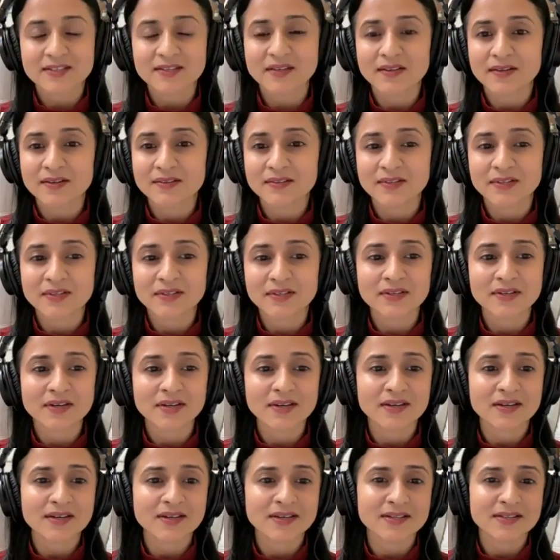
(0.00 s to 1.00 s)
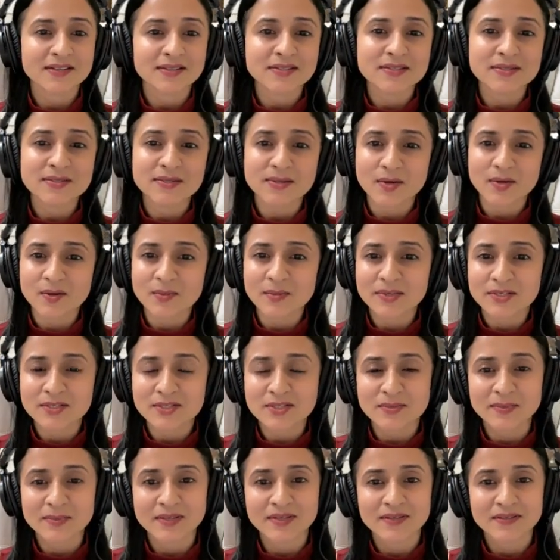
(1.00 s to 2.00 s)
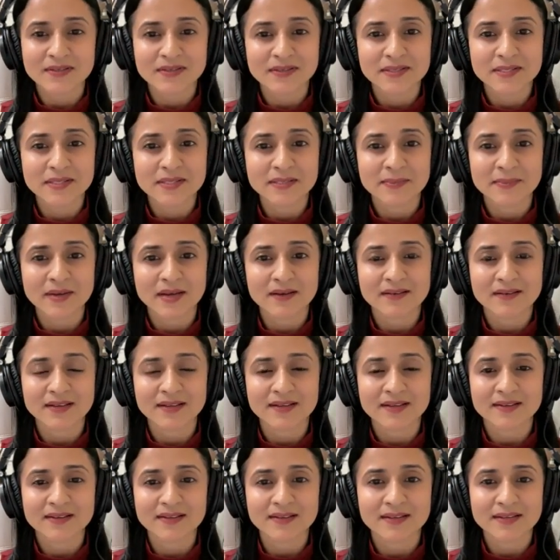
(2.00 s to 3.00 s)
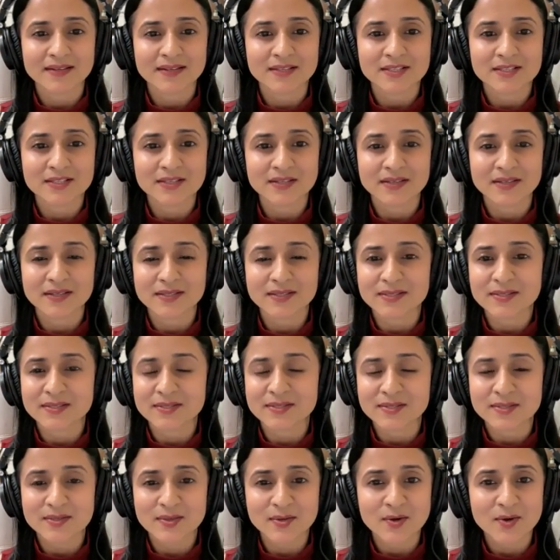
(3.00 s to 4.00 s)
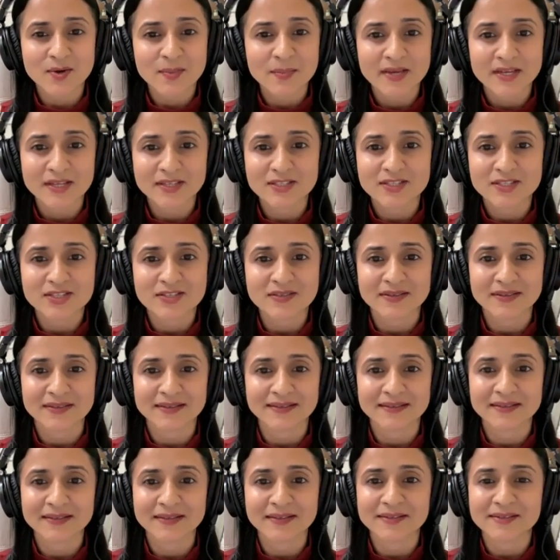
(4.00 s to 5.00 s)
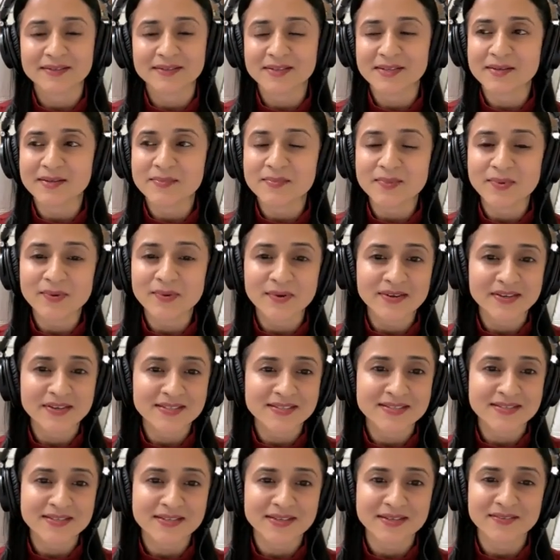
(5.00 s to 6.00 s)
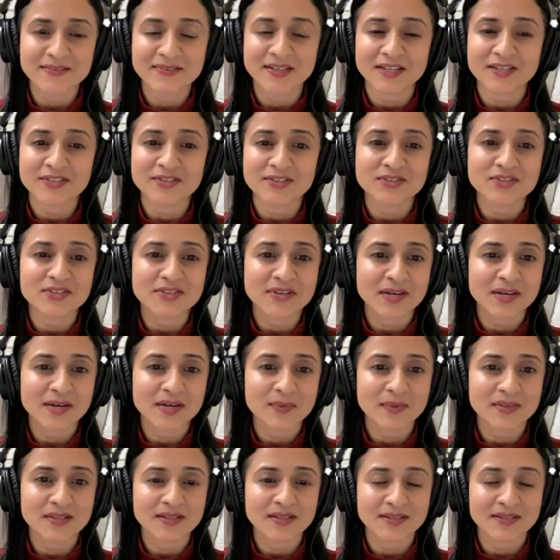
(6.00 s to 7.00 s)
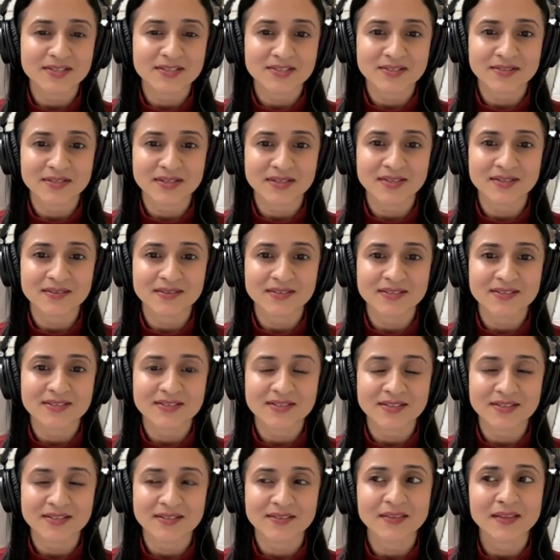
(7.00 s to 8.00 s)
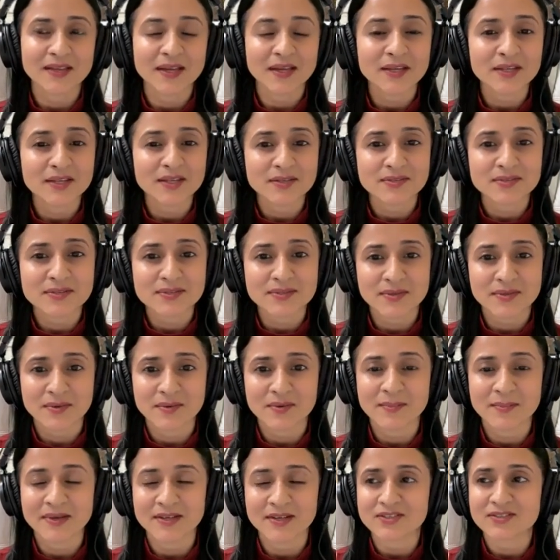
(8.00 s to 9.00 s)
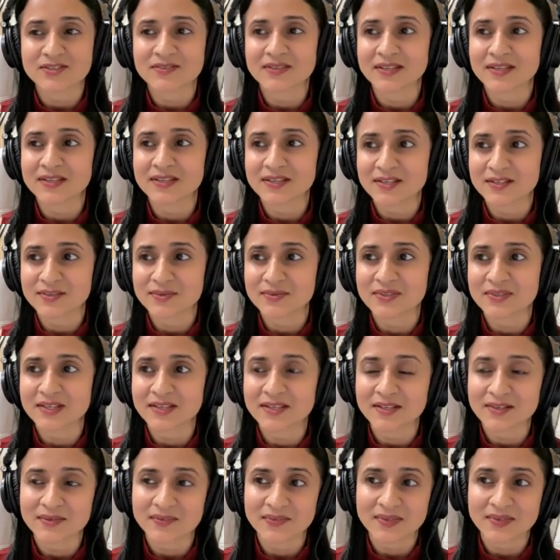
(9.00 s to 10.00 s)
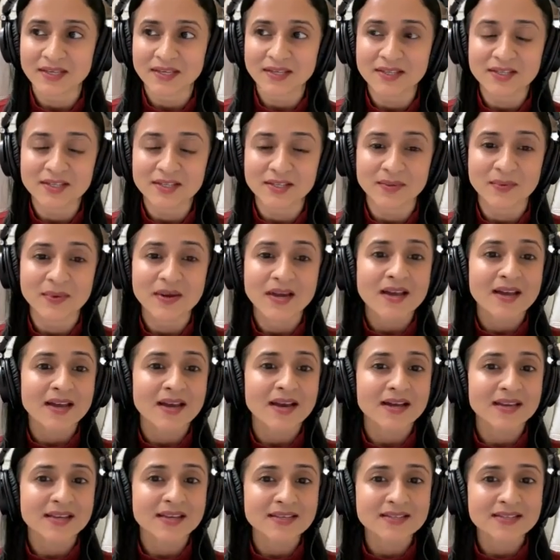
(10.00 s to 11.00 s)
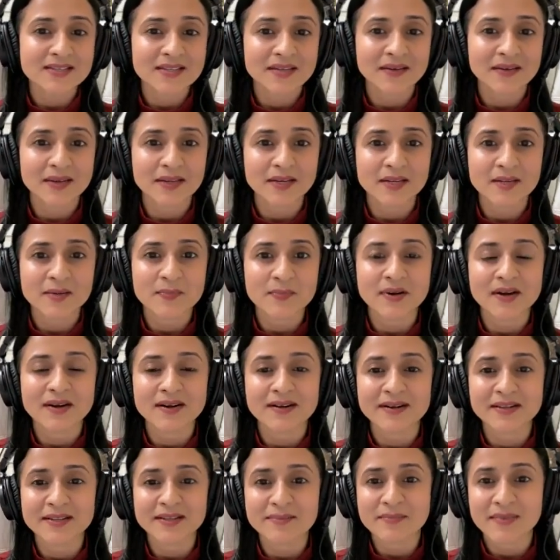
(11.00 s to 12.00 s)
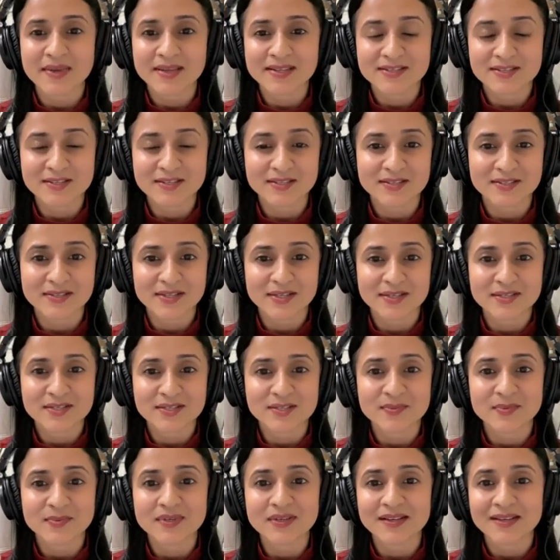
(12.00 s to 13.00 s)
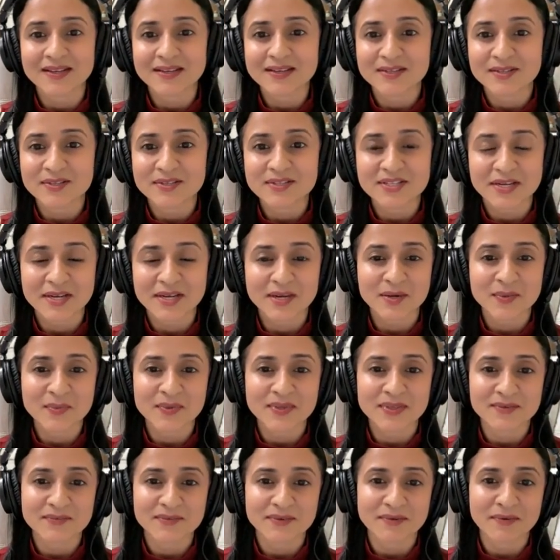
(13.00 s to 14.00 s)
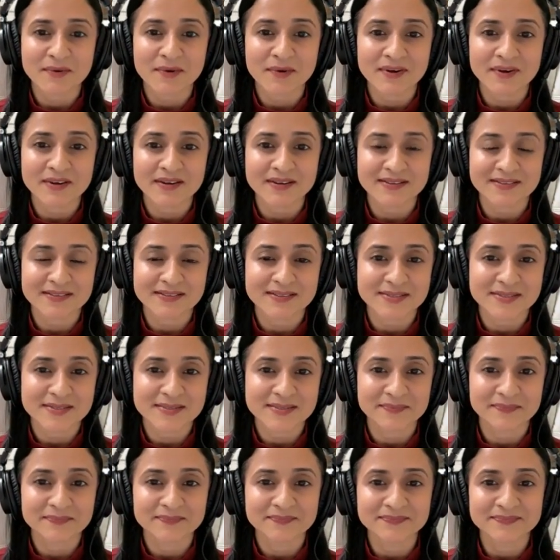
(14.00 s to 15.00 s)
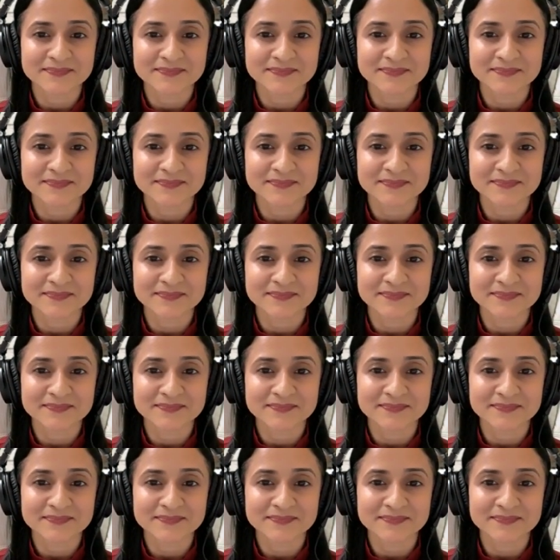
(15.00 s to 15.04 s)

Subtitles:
There is so much to be learned about ADHD, so much important stuff that you shared with us today, Christine. Thank you so much. Thank you, thank you, thank you. Is there any parting message that you would like to share with our audience?